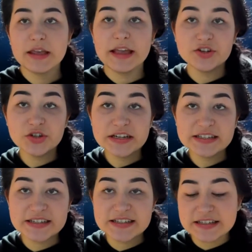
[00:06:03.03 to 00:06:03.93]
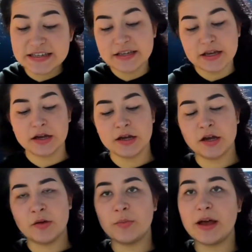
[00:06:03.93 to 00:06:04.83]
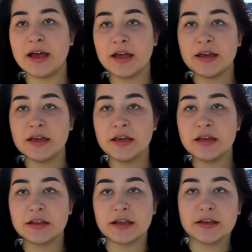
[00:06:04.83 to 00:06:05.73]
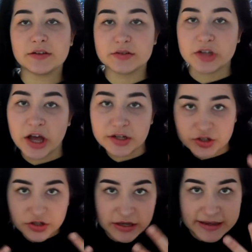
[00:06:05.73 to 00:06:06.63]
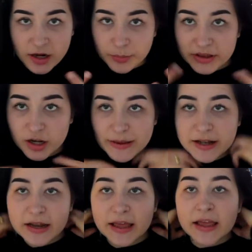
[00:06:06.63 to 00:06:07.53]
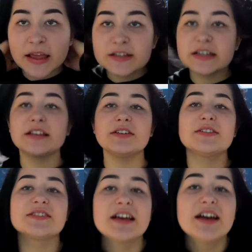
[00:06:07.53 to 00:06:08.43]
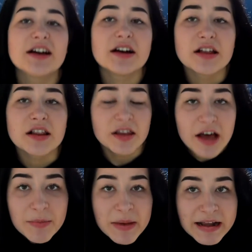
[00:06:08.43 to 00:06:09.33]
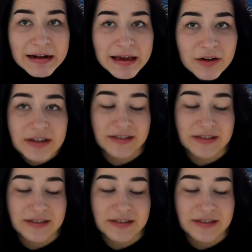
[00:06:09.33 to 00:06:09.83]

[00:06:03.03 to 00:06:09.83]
As you guys can see, I like touched it up a little bit and it looks a lot better now.